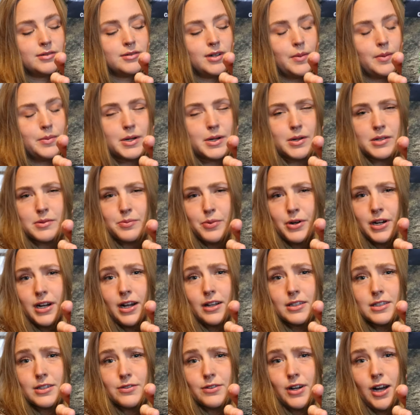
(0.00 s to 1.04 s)
I'm gonna
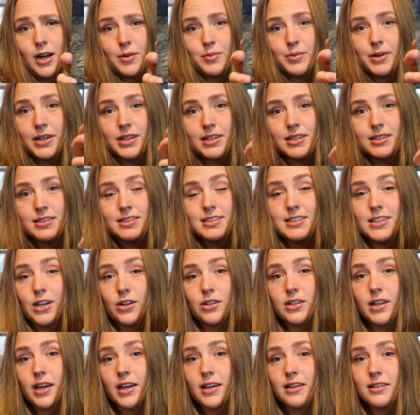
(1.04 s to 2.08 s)
pronounce it wrong, but
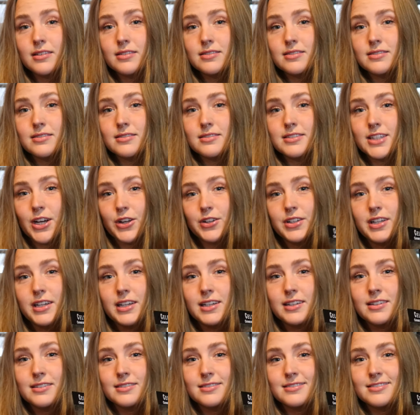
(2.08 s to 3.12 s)

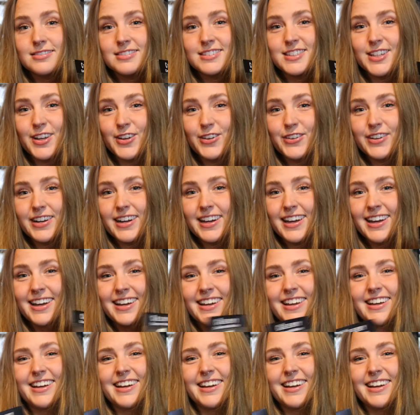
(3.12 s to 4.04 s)
Delny celery.